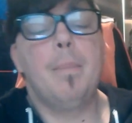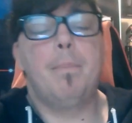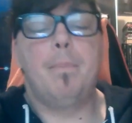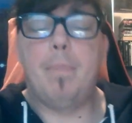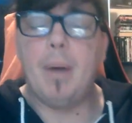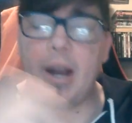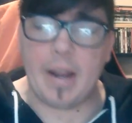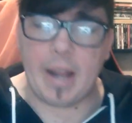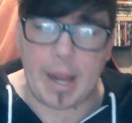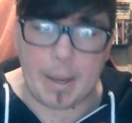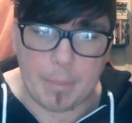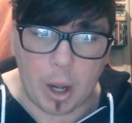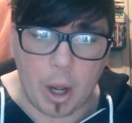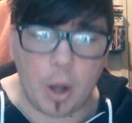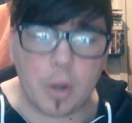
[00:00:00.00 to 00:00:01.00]
But I'm
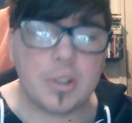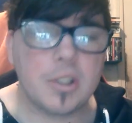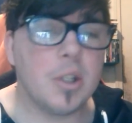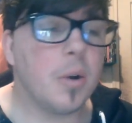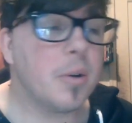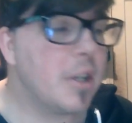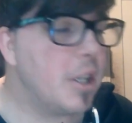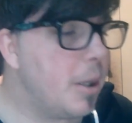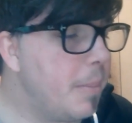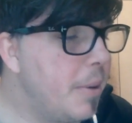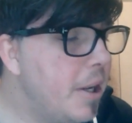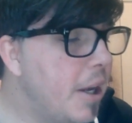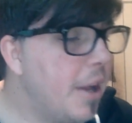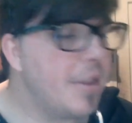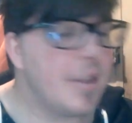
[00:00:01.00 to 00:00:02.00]
also going to be
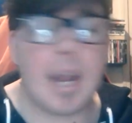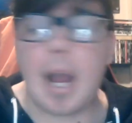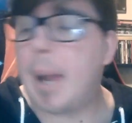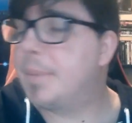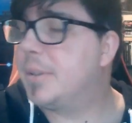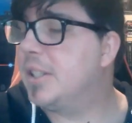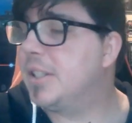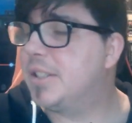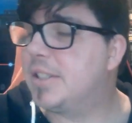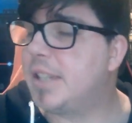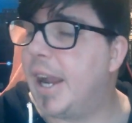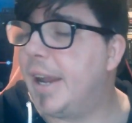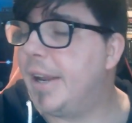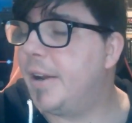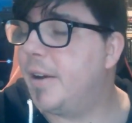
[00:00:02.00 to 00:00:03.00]
on the opposite
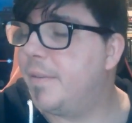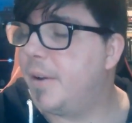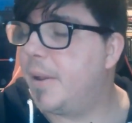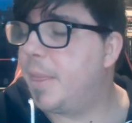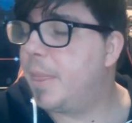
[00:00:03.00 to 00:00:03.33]
side of